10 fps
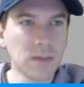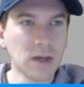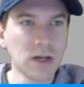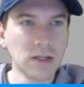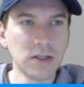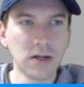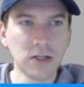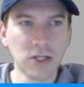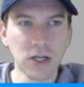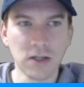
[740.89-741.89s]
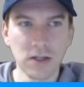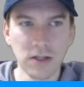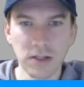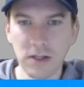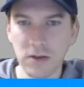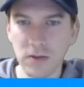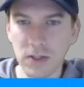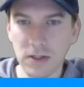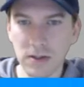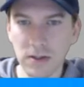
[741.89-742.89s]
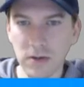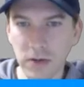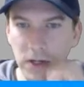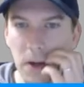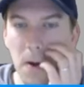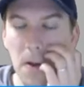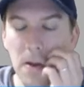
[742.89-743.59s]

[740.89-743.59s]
I need to uncheck contiguous. There we go.